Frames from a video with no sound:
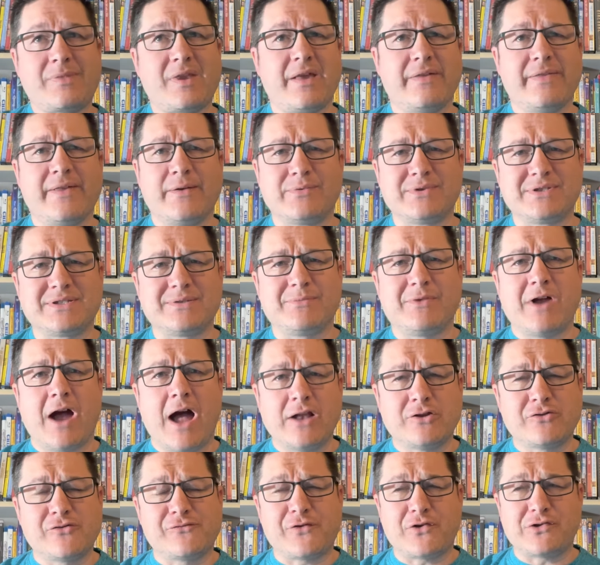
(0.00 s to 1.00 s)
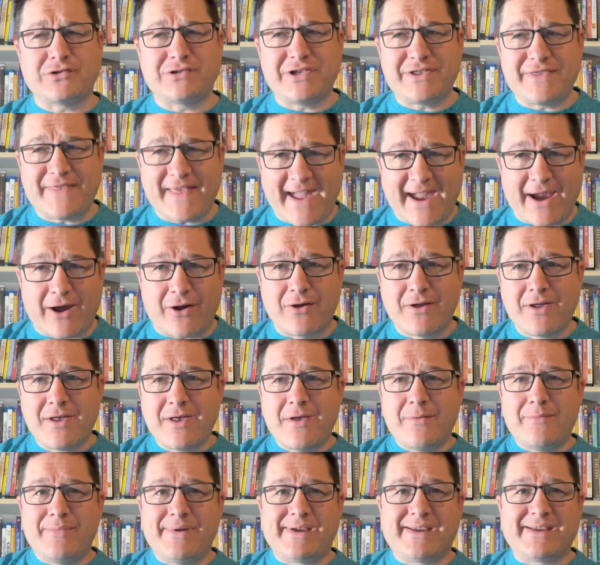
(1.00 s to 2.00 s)
there was some controversy there
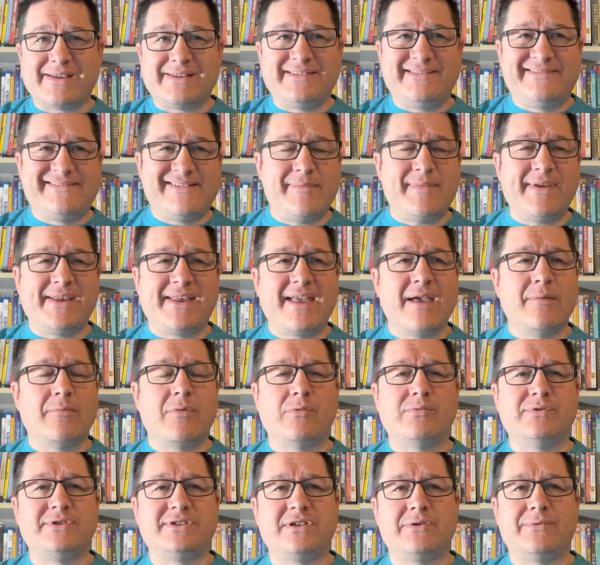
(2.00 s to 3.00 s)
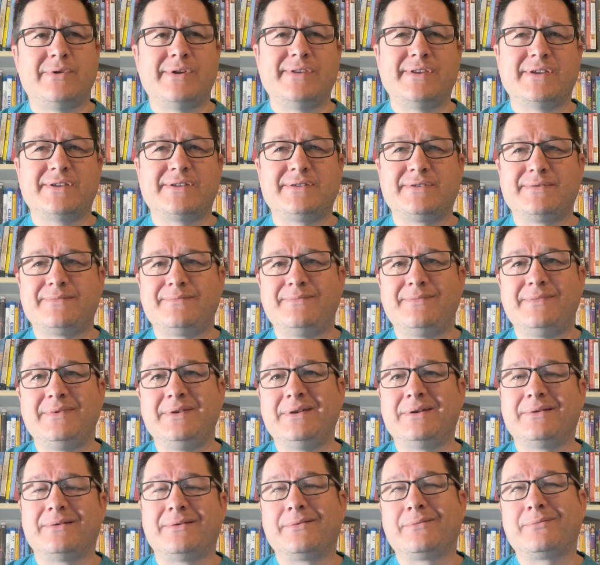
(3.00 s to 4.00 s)
because Jimmy Kimmel was doing this,
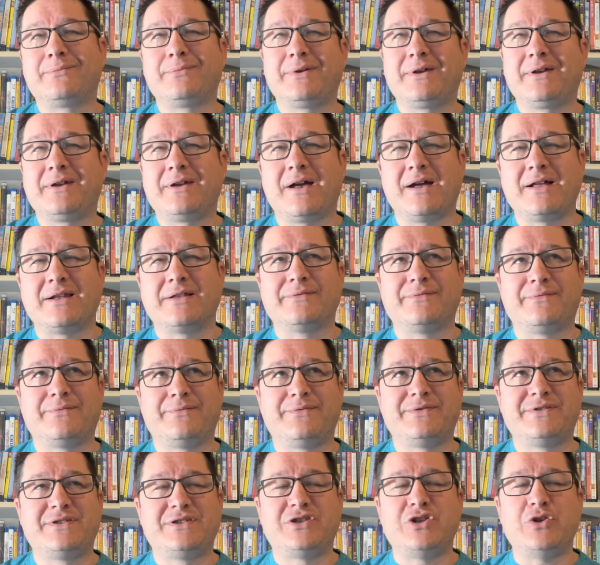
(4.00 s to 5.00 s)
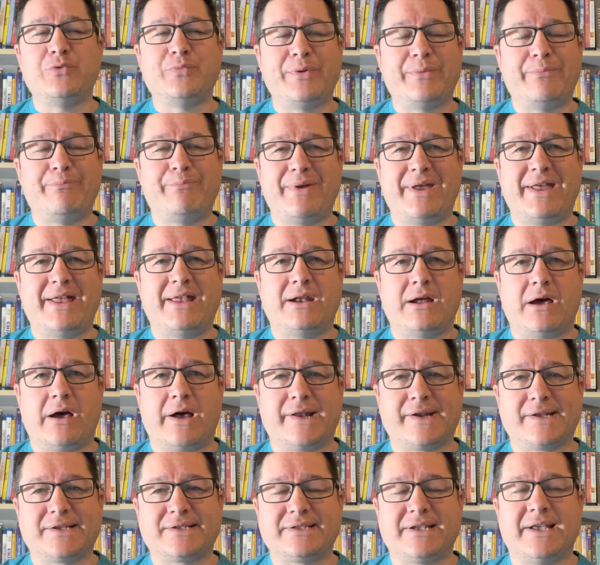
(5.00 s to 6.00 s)
you know, kind of stupid bit,
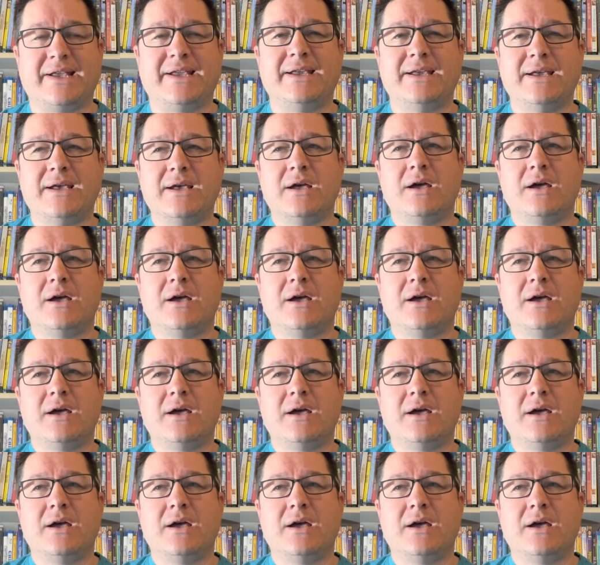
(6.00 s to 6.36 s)
honestly,